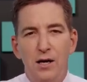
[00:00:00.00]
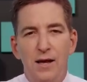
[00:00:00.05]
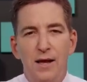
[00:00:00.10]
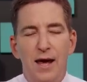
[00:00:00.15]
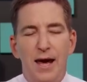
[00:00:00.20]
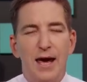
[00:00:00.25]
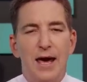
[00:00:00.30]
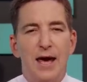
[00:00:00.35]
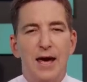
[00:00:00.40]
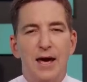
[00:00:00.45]

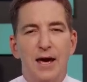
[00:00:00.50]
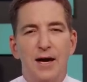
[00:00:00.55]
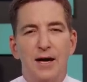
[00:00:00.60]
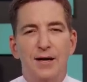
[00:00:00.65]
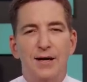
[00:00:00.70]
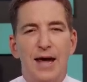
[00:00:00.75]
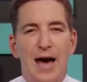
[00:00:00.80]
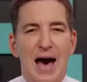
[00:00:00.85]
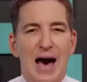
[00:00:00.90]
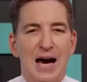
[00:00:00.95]

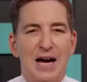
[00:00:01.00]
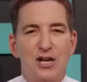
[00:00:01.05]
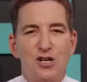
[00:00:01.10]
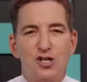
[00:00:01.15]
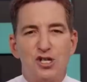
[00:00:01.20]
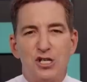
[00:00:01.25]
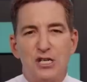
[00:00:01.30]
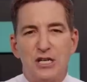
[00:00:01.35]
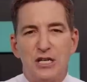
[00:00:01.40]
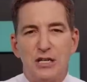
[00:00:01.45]
And as
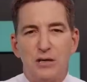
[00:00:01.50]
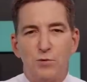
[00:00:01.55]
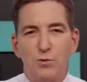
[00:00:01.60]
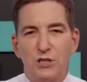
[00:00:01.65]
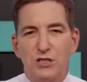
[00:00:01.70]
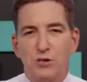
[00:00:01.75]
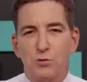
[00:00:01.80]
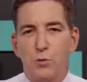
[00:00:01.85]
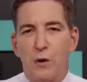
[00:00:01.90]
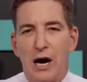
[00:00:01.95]
she
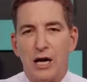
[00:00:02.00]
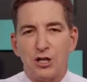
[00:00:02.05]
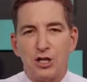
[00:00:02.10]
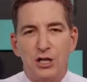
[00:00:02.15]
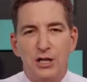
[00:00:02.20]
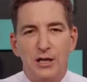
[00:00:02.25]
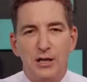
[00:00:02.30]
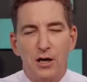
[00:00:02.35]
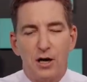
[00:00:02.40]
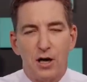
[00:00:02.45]
was
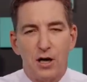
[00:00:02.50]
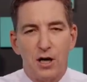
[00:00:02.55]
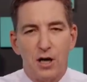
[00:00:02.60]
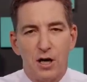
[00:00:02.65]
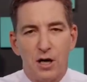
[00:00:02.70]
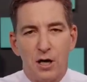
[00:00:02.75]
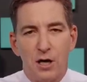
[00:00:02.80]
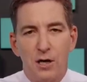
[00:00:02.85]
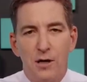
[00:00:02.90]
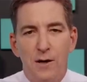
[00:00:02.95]
watching
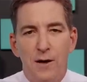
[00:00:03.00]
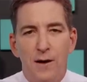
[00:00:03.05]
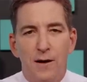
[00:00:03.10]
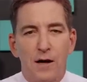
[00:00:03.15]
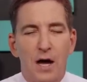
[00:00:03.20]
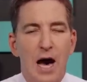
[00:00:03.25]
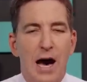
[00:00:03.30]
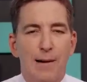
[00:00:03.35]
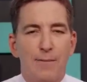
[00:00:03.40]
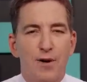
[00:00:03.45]
her
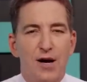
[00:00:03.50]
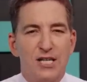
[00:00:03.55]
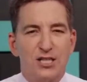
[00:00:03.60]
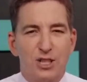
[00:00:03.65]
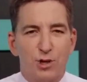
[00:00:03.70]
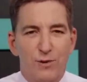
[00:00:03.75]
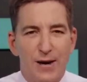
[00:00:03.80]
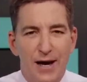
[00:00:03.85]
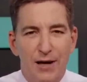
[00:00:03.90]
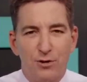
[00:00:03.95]
comrades
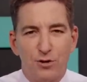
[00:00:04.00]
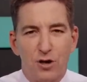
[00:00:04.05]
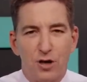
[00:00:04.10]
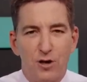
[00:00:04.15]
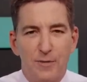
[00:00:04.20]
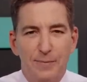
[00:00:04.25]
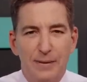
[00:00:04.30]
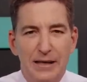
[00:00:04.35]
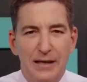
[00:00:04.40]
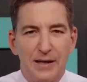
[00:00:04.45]
around her
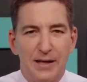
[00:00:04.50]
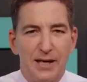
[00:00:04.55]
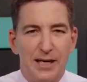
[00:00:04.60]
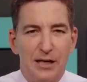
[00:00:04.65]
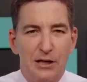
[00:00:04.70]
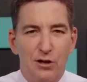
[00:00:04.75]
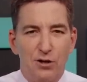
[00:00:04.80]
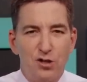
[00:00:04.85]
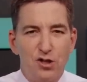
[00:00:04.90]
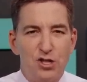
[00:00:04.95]
being
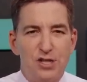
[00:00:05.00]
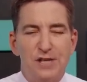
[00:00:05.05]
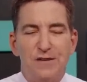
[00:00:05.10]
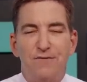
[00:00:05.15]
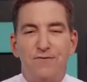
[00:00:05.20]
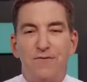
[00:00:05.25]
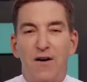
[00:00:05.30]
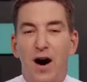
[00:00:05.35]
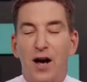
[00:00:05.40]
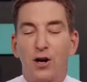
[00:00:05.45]
killed, she
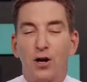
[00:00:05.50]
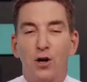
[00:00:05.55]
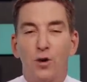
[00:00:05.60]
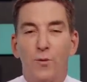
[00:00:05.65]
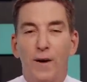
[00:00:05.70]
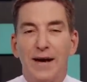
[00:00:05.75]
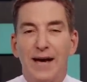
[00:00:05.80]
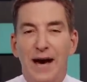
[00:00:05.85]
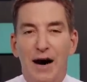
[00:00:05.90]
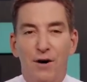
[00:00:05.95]
fought her
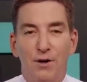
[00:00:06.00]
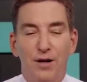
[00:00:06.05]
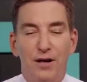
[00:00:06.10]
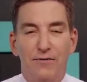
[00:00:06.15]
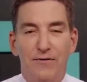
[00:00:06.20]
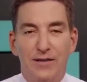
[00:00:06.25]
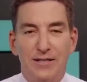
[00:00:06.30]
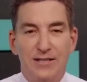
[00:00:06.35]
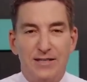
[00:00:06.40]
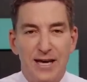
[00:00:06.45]
way out of
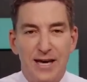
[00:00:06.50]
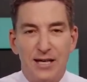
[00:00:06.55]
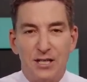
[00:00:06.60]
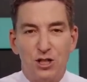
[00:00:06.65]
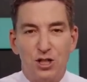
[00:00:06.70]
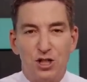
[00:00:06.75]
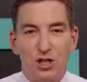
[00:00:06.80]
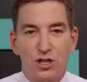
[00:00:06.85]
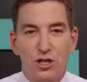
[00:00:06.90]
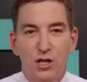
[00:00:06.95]
a
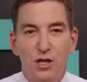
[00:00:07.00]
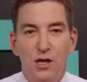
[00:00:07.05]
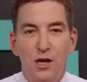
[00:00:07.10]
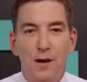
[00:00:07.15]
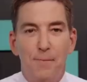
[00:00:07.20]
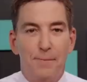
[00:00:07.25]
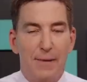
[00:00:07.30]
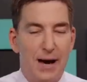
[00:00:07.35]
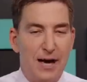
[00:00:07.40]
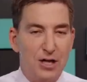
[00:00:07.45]
ditch
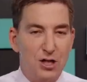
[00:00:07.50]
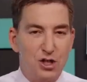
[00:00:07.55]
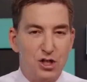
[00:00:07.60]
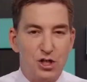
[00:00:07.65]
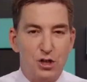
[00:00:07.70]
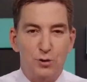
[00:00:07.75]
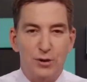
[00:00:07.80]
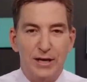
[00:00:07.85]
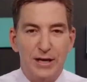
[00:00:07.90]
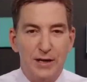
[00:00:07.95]
by
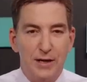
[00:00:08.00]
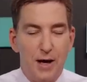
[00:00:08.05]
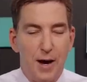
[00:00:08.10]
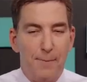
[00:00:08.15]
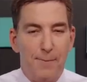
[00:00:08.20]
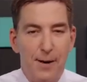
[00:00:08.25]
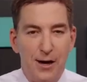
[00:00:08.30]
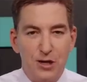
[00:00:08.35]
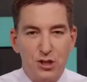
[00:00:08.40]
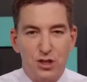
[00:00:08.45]
shooting a
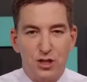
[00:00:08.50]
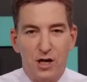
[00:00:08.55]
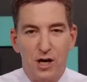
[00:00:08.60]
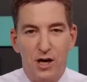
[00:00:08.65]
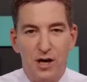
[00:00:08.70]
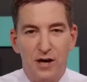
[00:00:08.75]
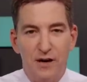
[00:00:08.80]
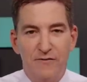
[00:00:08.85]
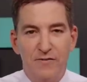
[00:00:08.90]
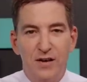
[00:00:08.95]
bunch
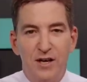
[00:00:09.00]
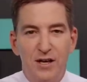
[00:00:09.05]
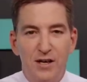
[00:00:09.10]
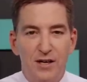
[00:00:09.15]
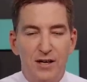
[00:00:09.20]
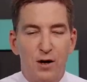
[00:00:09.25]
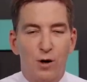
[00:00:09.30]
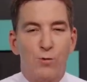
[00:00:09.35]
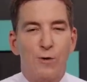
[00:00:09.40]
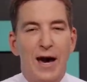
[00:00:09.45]
of
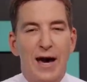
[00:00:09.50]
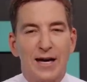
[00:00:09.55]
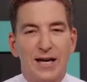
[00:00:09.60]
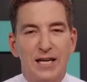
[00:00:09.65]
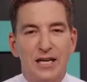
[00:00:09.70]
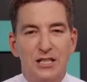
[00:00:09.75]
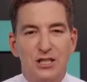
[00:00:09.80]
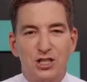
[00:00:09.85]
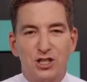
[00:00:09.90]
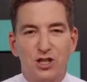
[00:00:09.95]

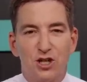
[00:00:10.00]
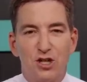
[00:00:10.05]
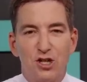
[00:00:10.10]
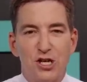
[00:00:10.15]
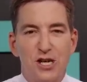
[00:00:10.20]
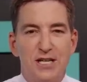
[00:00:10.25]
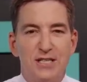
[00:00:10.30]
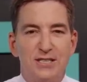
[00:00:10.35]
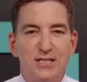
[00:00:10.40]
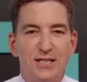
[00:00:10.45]
Iraqi
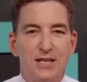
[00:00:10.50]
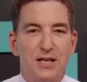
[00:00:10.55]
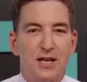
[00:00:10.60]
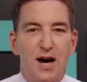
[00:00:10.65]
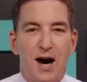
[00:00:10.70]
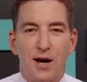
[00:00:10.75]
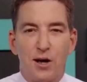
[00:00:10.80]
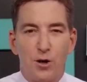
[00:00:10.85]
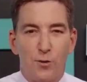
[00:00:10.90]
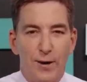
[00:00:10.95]
insurgents and
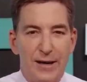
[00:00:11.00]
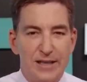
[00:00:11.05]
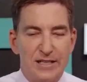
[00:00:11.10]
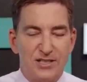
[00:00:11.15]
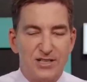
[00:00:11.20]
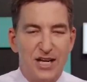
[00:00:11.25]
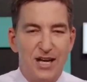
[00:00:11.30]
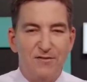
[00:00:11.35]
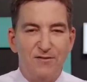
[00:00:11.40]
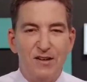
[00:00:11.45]
got her way to
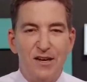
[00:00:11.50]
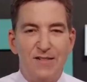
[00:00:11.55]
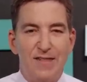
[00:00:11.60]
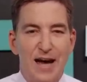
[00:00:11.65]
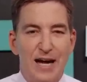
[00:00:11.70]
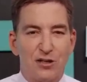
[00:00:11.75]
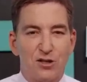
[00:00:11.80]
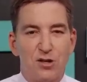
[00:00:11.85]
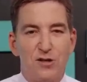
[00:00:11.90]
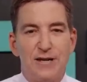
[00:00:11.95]
safety.
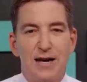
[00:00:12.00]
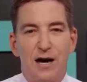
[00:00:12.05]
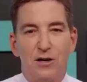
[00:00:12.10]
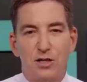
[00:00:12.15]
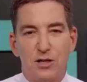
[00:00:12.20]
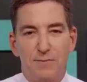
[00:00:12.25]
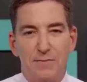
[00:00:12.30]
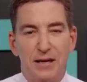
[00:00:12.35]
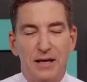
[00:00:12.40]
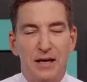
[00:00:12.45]
That turned out
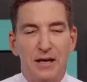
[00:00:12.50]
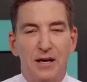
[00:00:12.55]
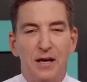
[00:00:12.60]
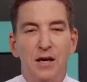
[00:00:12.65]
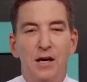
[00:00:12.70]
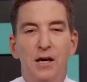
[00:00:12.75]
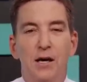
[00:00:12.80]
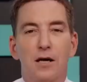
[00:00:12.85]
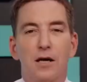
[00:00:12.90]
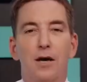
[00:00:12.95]
to be
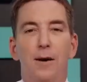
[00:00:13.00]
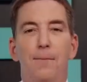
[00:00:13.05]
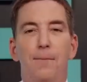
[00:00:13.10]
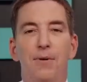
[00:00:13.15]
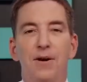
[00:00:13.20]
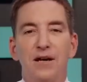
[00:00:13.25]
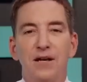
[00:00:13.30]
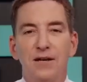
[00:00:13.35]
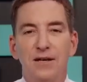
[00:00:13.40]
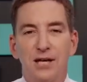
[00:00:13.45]

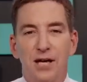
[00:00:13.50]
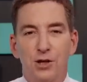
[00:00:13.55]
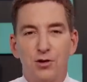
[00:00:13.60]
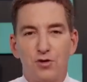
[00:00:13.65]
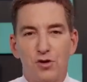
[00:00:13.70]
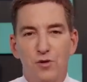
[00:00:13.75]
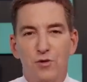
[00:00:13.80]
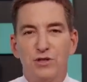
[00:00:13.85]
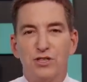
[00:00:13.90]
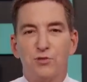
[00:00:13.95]
completely
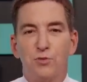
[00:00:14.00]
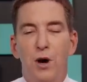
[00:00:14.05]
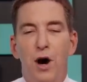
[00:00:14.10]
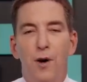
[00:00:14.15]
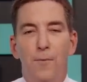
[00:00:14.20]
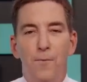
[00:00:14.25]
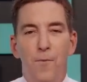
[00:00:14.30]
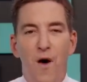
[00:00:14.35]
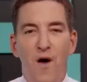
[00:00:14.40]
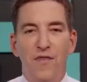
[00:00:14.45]
untrue as well.
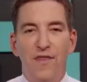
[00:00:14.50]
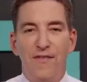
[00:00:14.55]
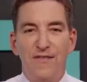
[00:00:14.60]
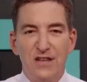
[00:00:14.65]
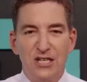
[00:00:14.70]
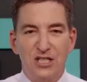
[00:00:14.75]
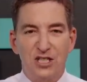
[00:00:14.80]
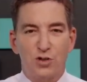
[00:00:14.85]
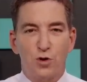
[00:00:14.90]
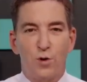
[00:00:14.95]
Both of
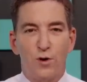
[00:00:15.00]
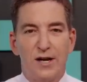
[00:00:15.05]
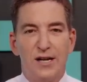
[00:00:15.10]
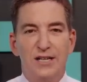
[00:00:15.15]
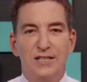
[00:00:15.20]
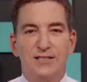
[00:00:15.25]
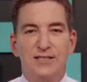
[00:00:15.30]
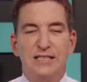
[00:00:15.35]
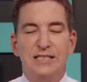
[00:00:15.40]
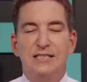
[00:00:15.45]
these
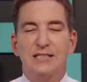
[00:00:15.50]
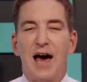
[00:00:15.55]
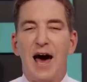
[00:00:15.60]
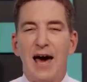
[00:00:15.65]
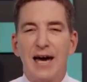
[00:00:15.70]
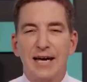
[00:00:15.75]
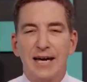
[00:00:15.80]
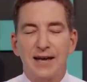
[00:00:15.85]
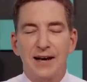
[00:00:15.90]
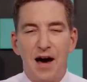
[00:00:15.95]
stories, these
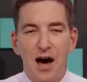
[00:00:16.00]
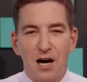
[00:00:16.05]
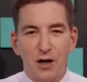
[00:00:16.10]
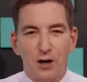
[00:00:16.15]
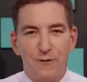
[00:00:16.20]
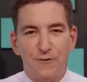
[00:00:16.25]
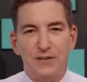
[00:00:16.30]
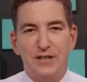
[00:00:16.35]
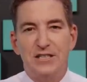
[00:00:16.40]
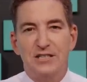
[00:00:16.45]

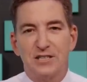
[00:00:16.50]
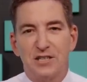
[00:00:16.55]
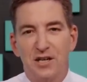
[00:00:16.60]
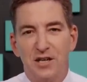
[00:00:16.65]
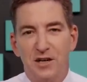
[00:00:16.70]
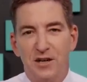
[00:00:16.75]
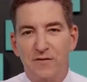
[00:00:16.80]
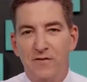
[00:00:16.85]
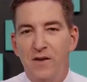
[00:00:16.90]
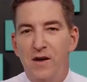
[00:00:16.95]
iconographies
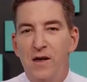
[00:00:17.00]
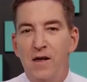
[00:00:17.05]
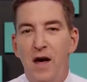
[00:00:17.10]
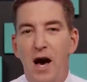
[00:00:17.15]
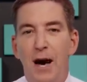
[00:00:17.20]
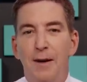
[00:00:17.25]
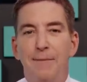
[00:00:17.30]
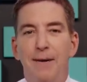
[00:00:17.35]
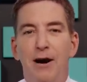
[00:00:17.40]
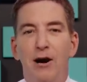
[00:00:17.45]
of
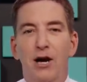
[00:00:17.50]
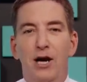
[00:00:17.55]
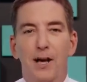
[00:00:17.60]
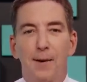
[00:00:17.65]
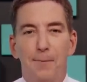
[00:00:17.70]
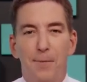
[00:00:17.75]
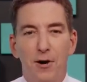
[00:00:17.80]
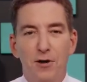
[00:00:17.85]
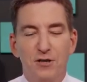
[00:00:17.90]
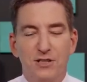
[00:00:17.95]
America
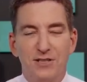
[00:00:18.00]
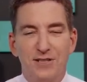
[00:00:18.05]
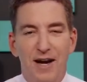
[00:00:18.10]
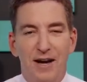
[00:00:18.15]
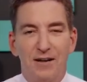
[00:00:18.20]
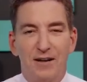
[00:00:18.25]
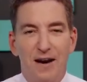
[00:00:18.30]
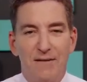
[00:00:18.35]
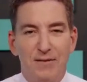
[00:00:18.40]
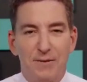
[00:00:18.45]
post
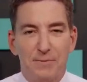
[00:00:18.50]
9/11